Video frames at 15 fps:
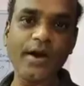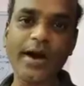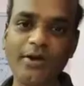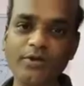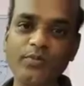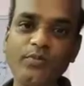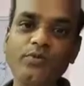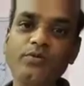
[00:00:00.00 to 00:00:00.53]

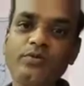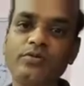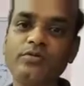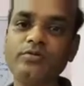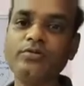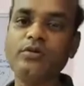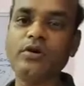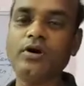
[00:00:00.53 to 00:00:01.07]
output
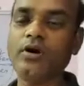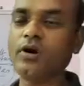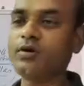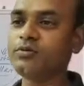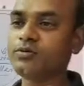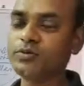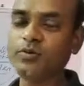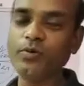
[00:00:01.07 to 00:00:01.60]

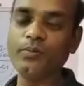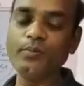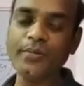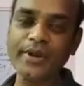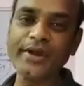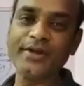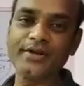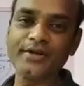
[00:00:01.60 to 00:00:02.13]
to
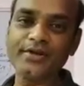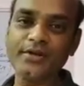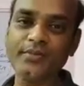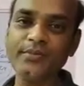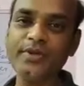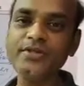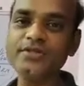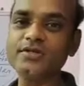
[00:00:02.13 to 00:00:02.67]
print,
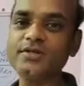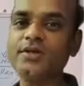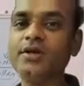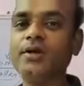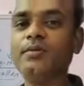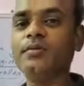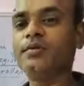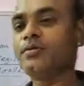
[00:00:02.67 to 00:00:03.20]
means
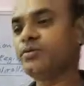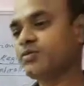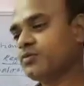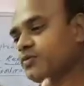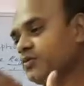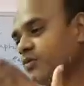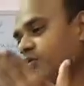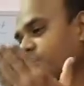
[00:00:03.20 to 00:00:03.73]

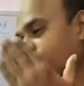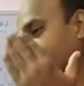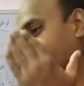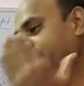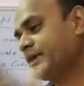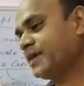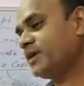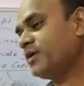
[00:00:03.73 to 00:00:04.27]
to
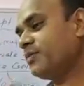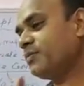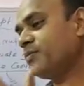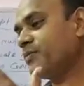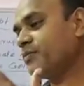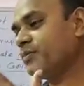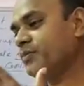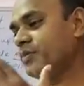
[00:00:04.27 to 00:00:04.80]
getting
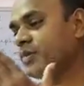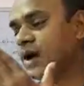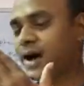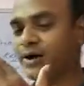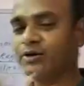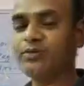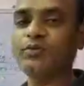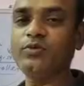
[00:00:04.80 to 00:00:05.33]

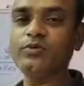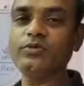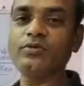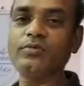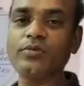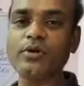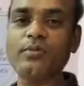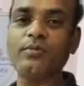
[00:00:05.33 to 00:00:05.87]
output
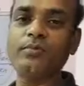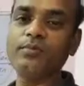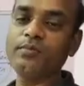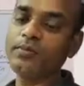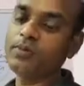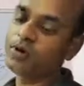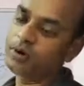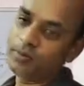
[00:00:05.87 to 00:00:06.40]
from
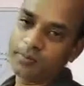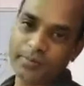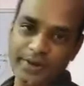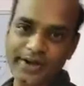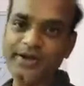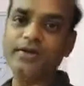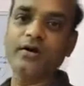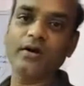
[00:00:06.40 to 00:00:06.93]

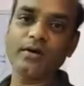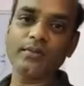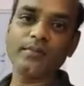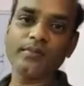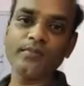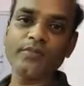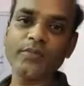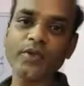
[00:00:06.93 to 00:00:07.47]
printer,
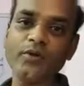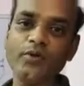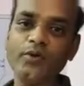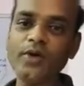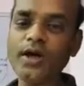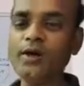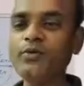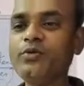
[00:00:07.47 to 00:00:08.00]

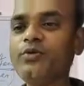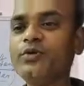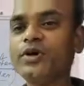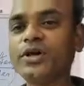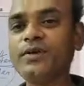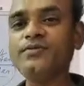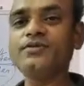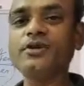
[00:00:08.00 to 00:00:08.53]
we have to
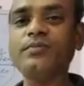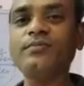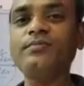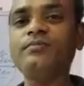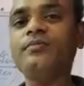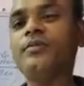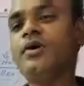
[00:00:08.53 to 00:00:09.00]
give some